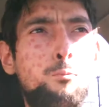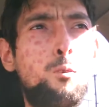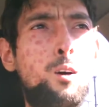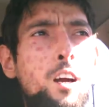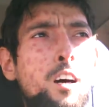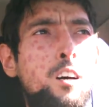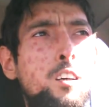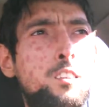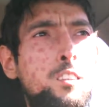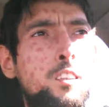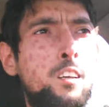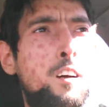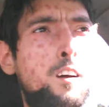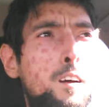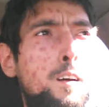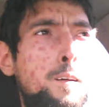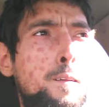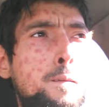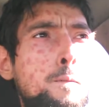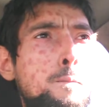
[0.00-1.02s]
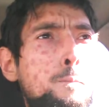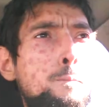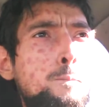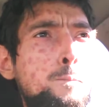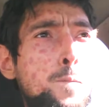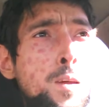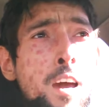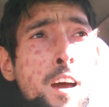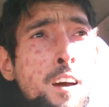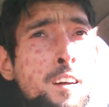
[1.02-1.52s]
What else?
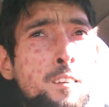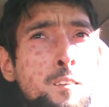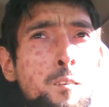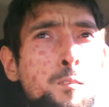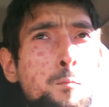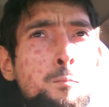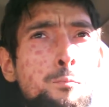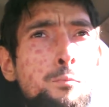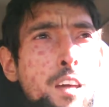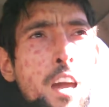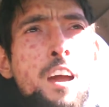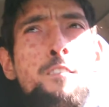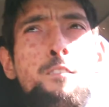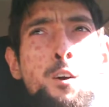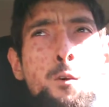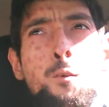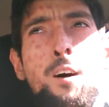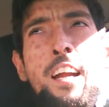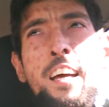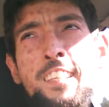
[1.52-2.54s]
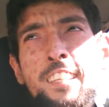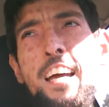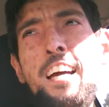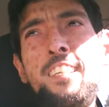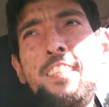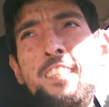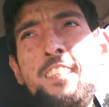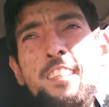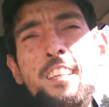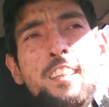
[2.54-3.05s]
Yeah, everyone has
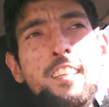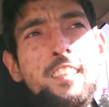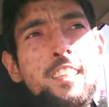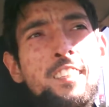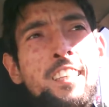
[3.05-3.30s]
access to this.